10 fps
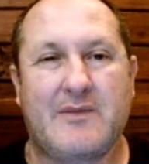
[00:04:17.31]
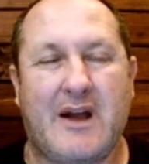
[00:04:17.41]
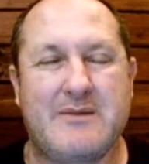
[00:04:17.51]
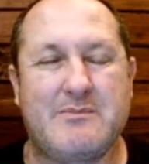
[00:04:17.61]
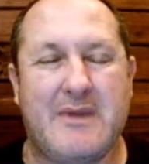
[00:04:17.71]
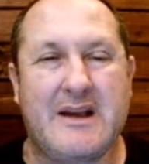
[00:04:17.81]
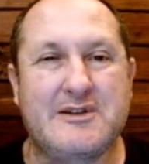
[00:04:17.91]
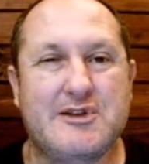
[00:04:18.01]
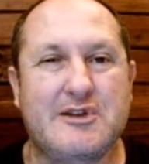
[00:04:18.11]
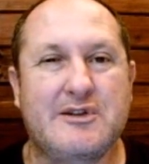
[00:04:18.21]
I
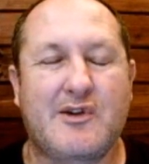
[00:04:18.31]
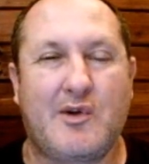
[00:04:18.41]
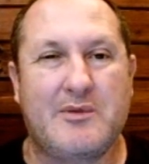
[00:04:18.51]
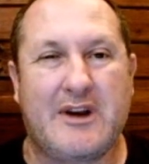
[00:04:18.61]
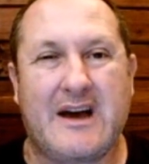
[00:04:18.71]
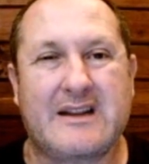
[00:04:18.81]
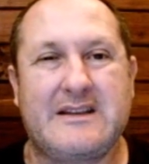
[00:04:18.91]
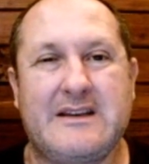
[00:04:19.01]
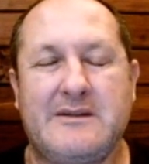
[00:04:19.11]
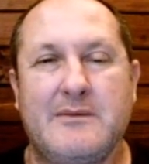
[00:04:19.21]
mentioned
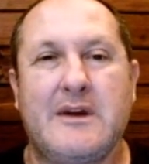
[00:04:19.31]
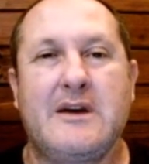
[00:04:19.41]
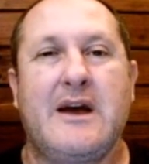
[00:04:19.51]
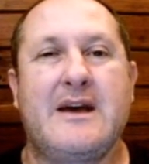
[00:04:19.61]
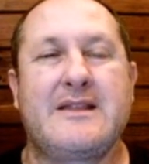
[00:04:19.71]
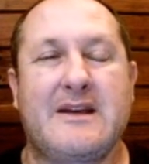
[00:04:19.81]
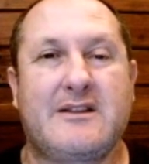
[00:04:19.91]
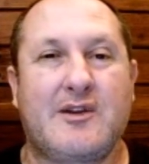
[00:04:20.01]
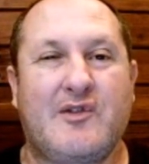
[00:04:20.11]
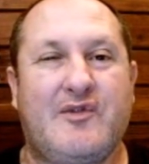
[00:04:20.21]
Comirnaty and
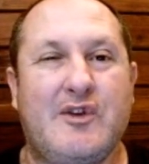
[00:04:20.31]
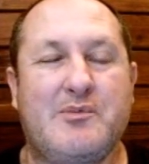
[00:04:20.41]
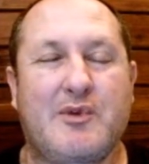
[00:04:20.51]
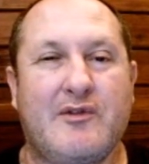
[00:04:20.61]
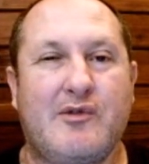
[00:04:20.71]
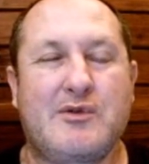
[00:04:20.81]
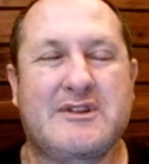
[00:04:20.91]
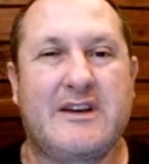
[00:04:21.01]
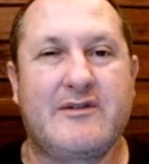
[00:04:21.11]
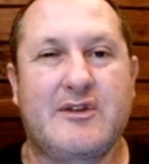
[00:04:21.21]
that the full approval
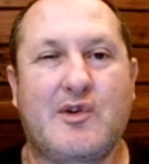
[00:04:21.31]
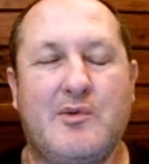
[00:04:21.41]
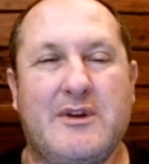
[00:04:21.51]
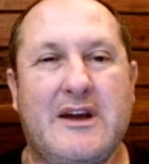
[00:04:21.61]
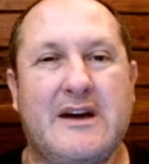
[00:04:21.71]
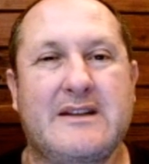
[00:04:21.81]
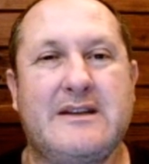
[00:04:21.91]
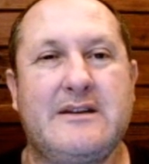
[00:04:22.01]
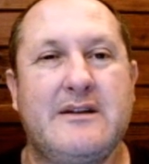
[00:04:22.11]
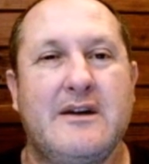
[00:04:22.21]
was given to
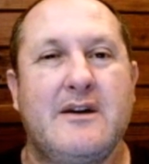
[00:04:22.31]
Comirnaty.